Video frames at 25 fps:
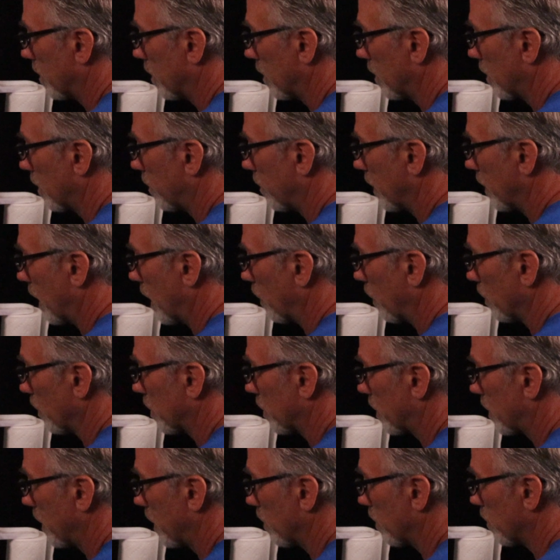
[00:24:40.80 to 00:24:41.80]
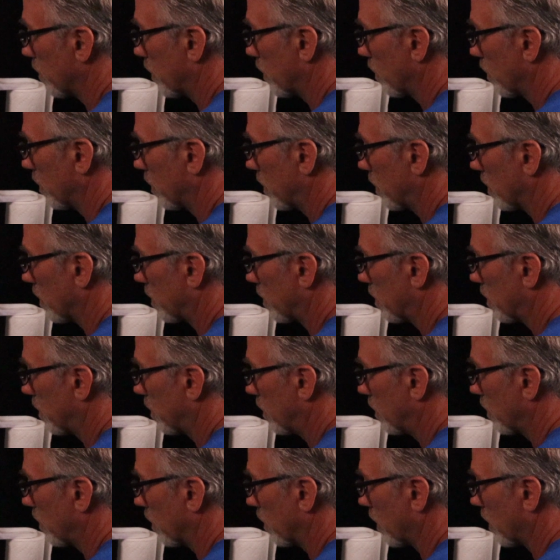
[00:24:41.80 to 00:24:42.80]
the flower stems. We'll just
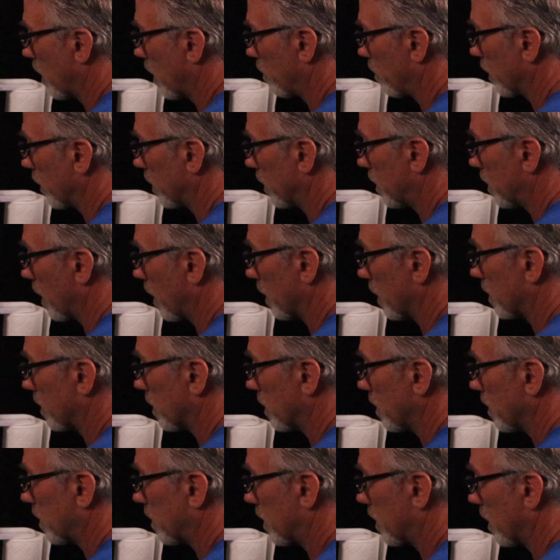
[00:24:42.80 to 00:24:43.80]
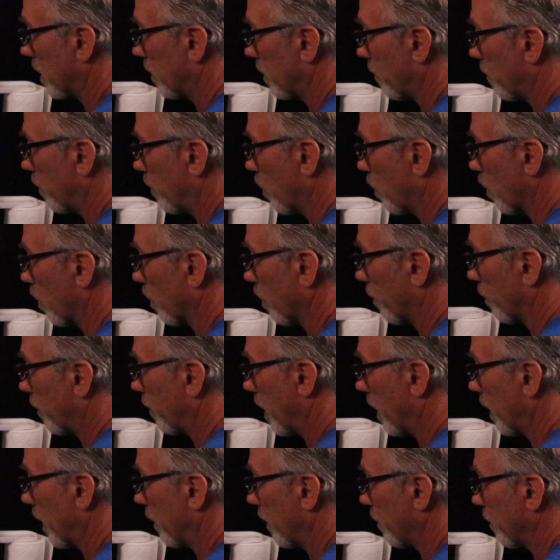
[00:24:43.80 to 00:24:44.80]
do a couple of dots instead of four or
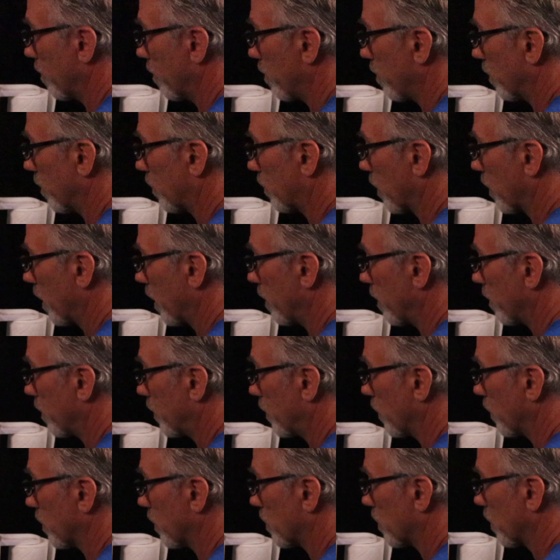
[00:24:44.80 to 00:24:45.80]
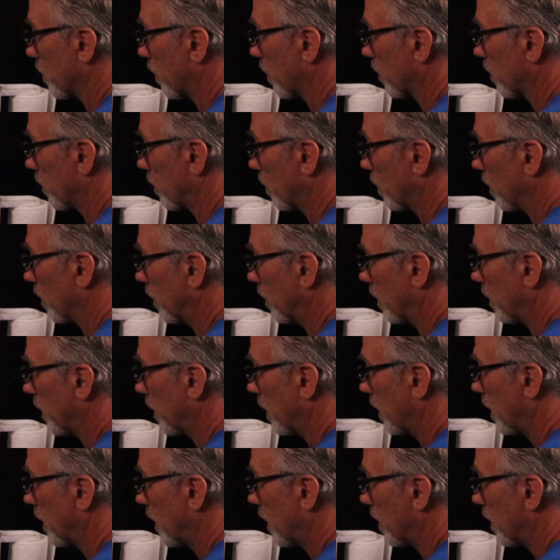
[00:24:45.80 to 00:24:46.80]
five and trying to do a circle.
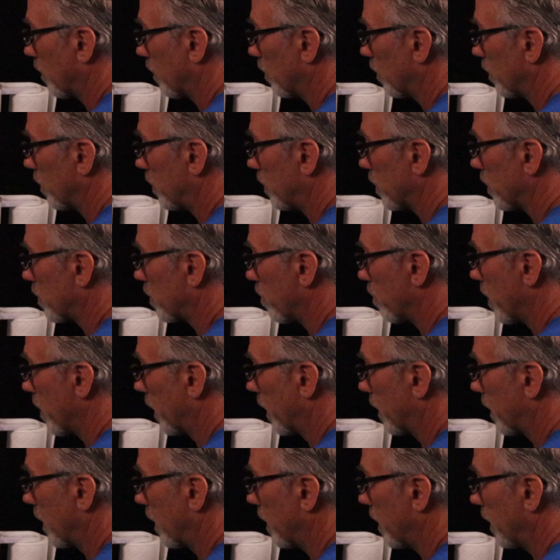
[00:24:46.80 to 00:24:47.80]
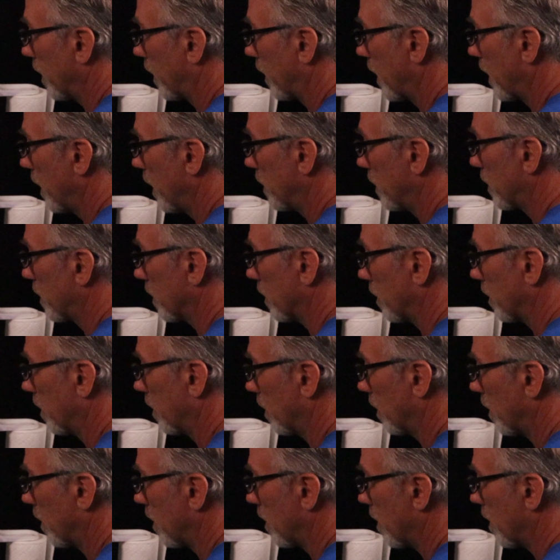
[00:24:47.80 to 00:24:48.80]
We'll just make the indication
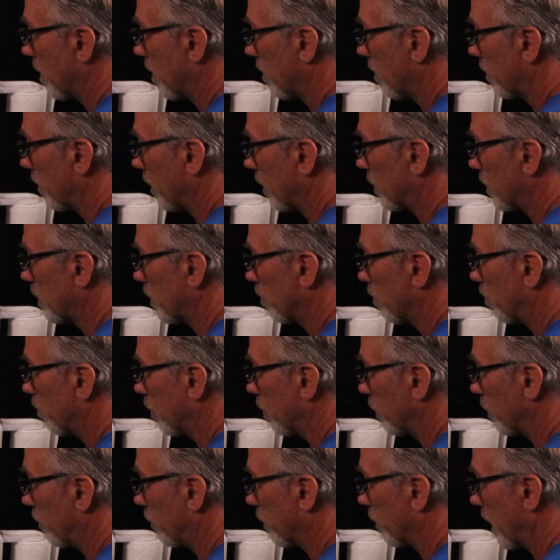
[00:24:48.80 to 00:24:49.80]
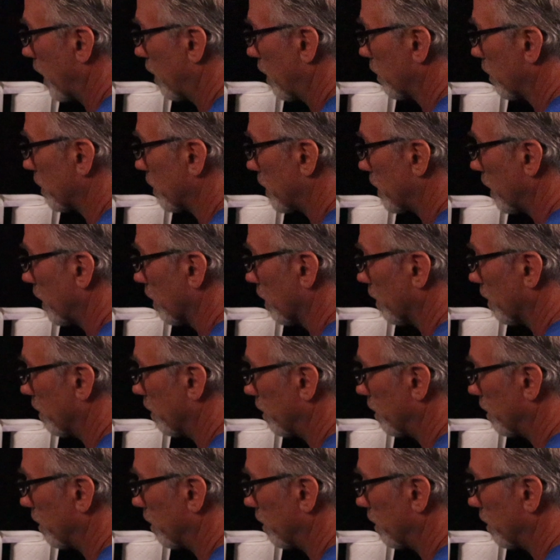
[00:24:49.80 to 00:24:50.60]
there's some blue flowers here.